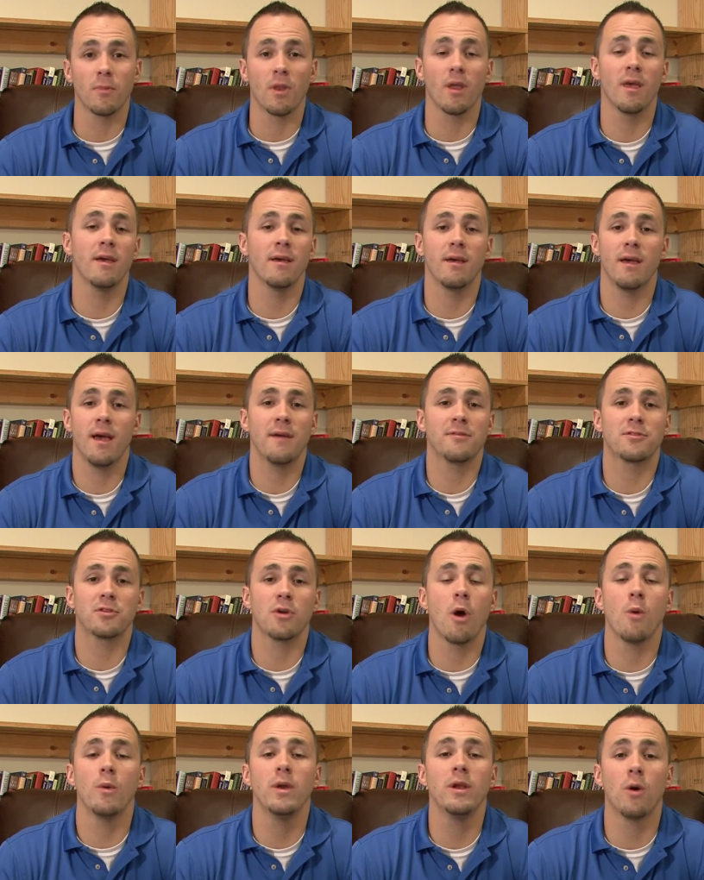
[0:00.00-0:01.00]
after
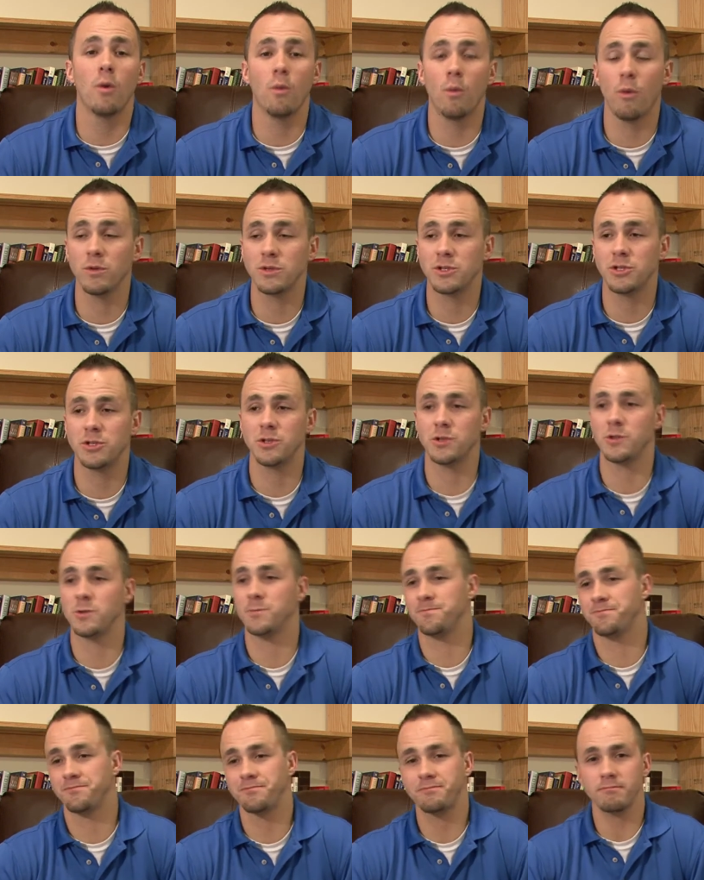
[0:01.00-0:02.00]
all, we don't want
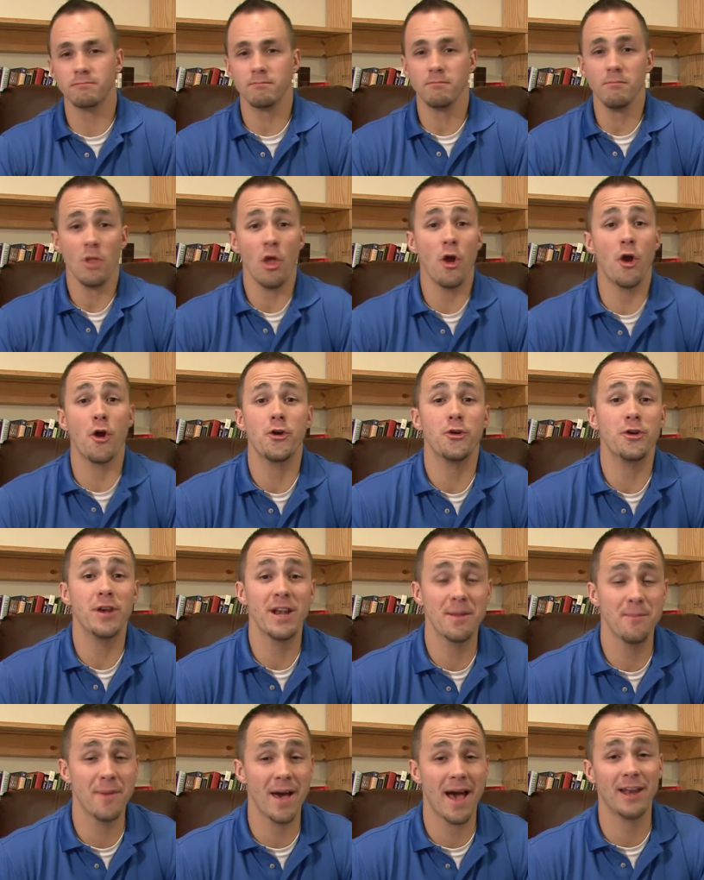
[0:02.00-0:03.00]
to hurt
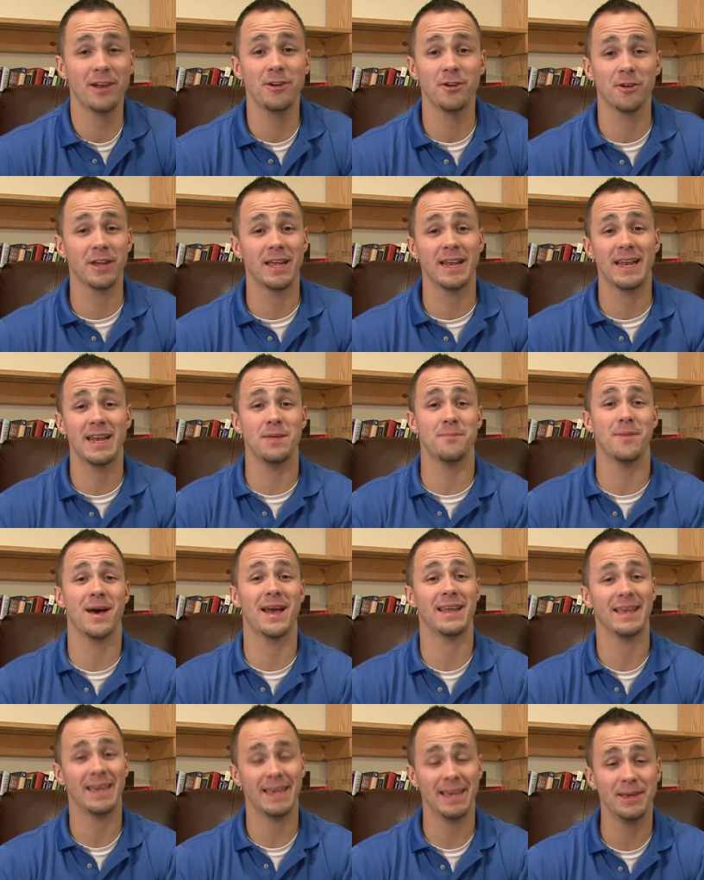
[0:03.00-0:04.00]
anybody or get
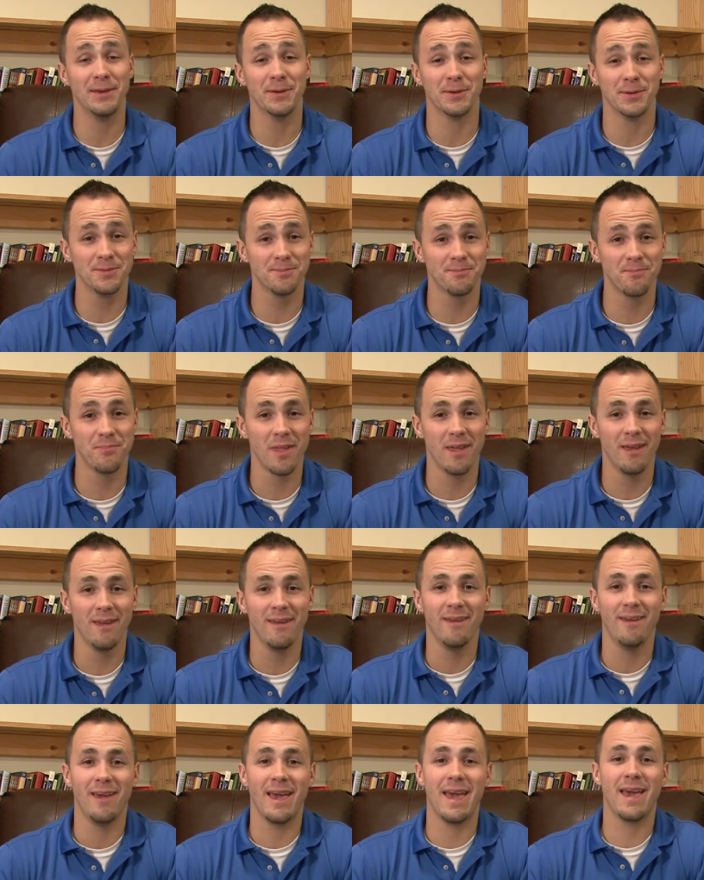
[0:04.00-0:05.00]
anybody killed.
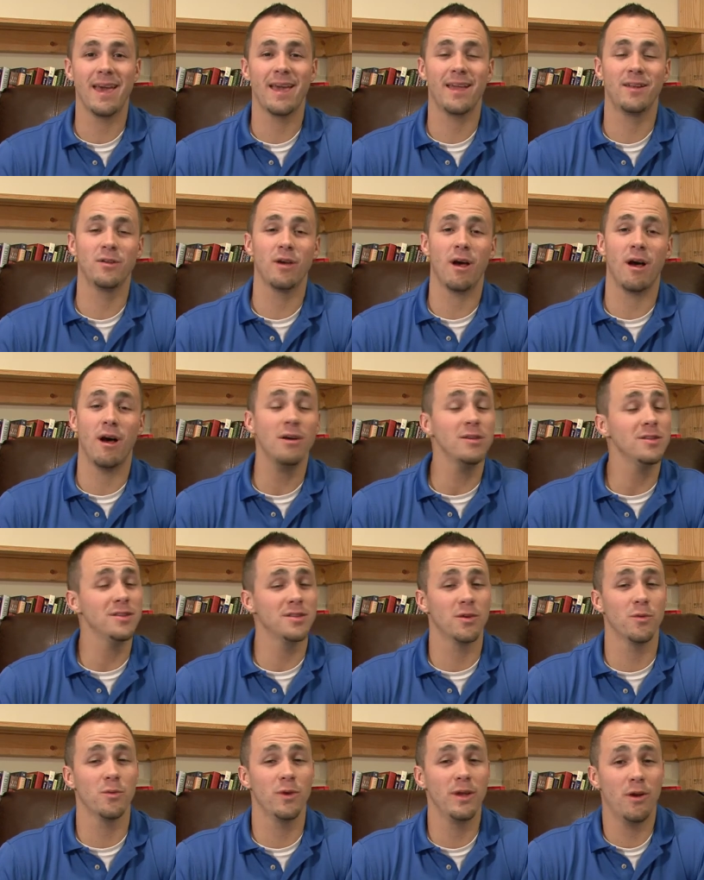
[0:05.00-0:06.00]
And
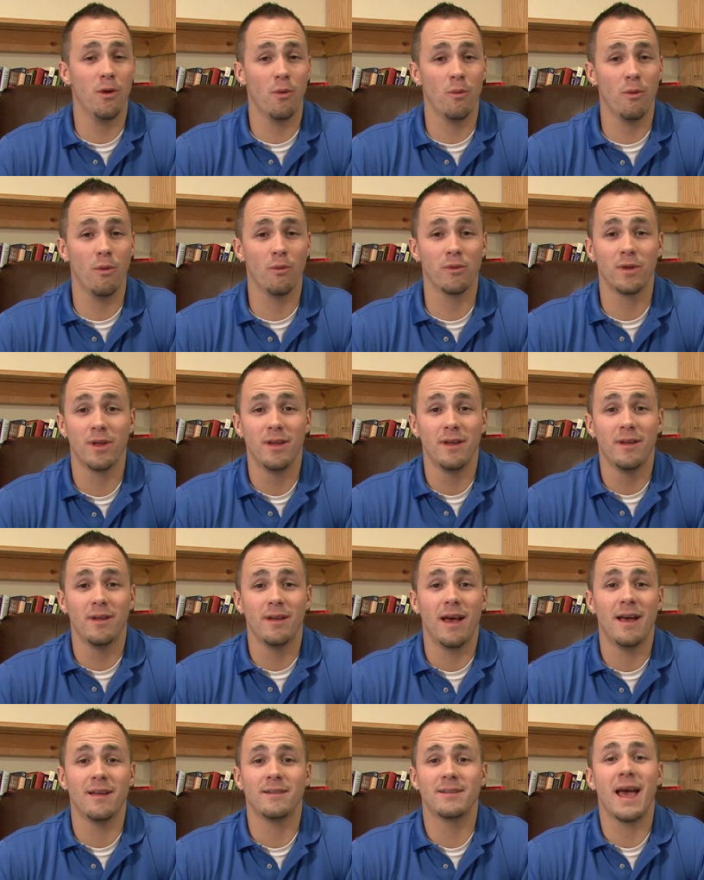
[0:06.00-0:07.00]
also, we don't want
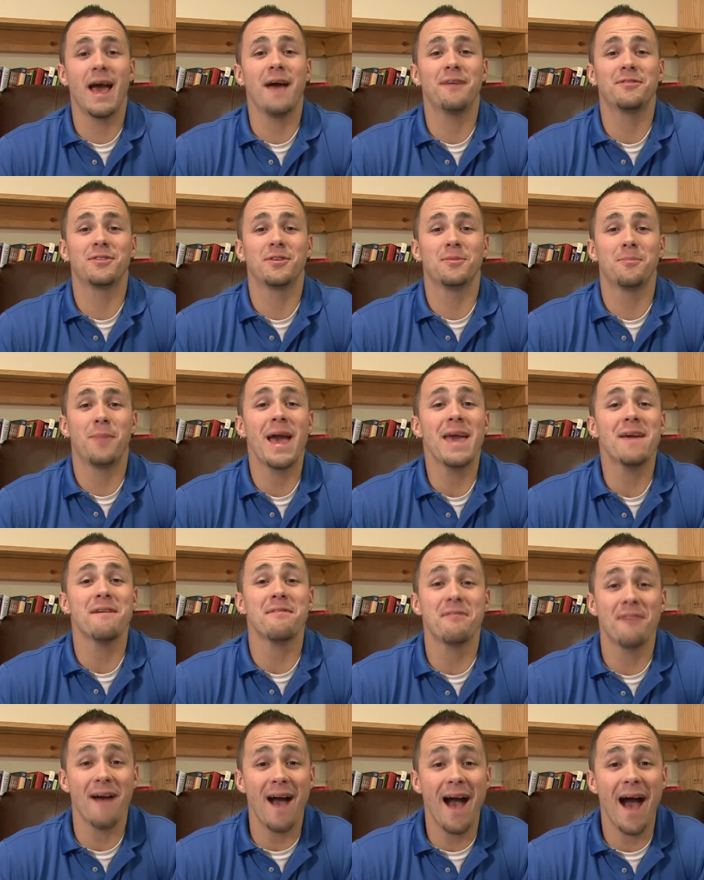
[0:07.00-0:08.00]
to have to pay a
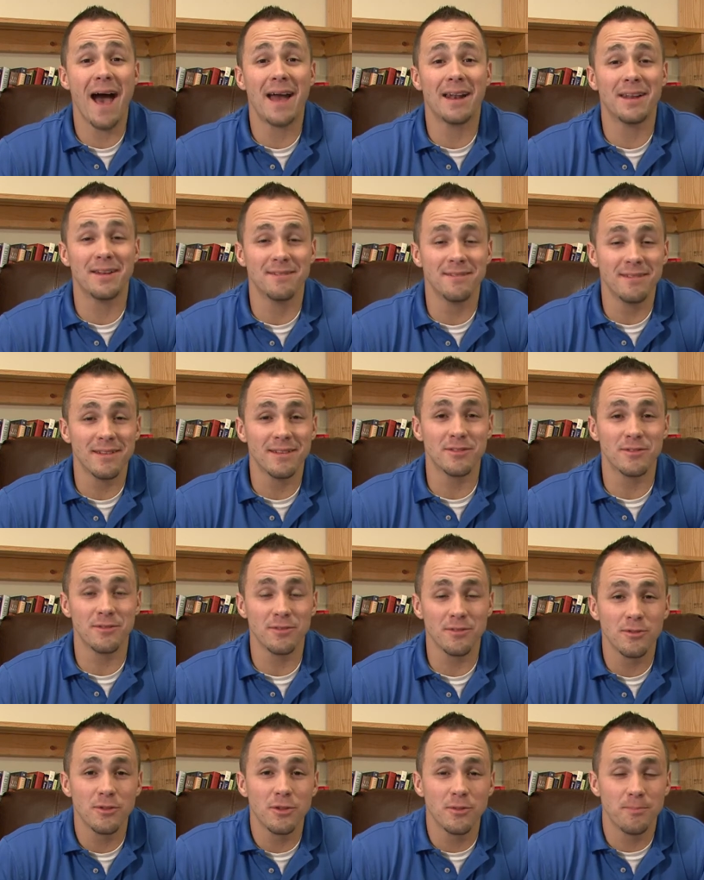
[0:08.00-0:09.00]
fine and,
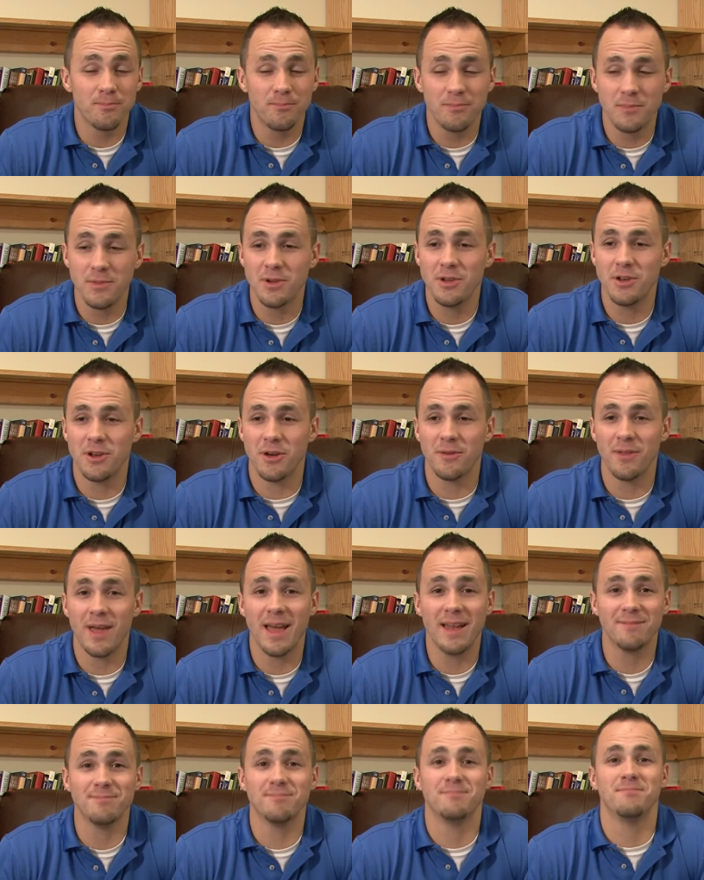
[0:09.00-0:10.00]
and, you know
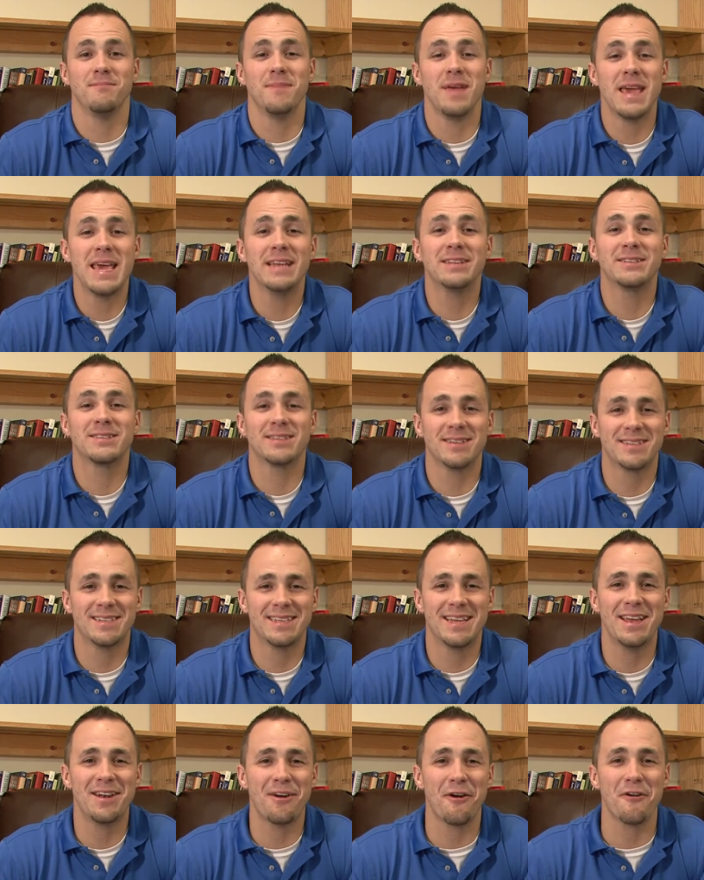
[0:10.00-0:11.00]
that hits
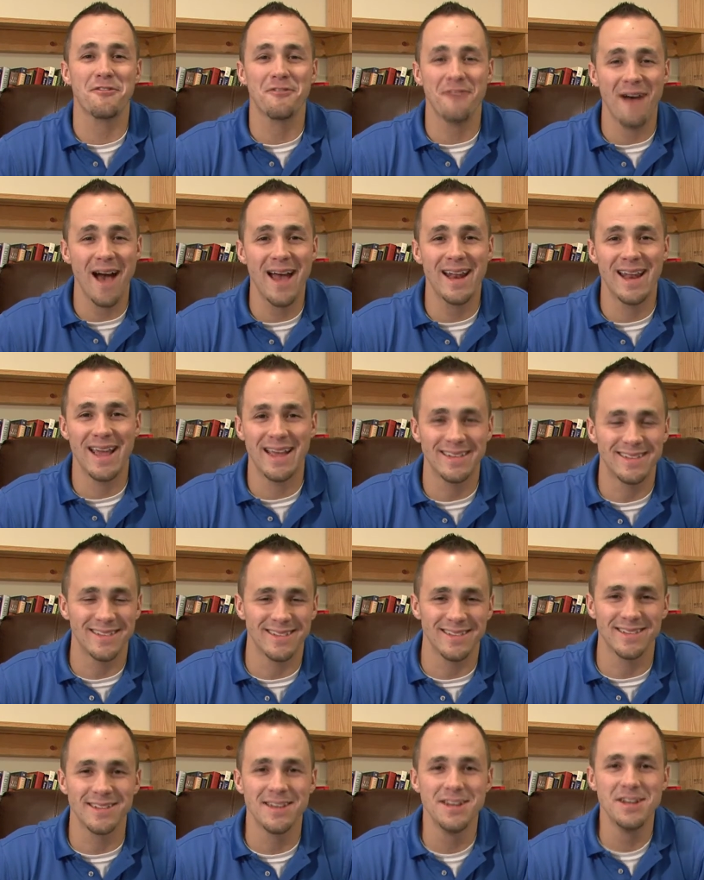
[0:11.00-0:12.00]
us in our
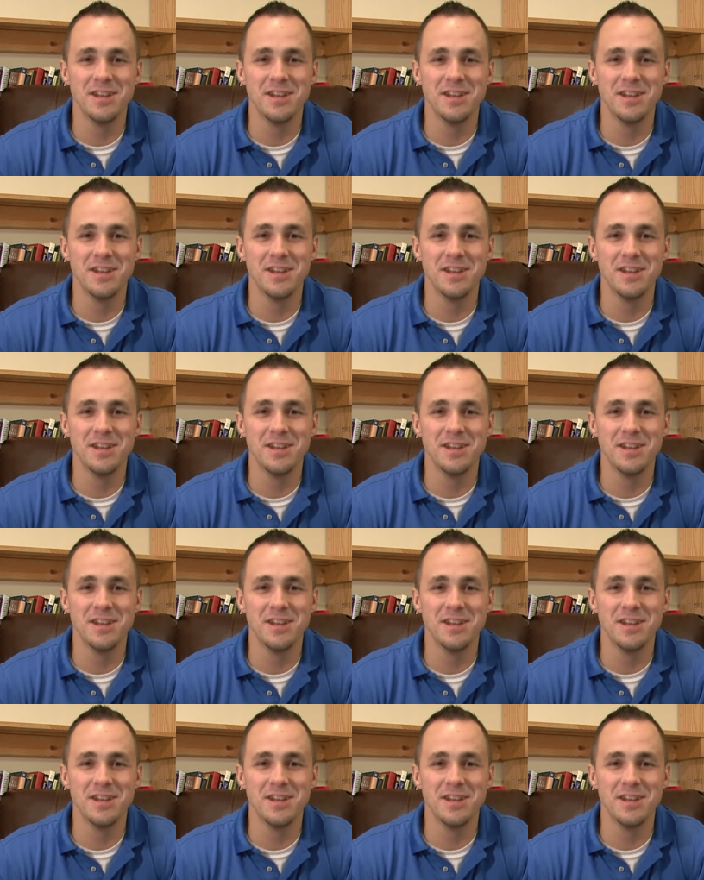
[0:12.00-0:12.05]
finances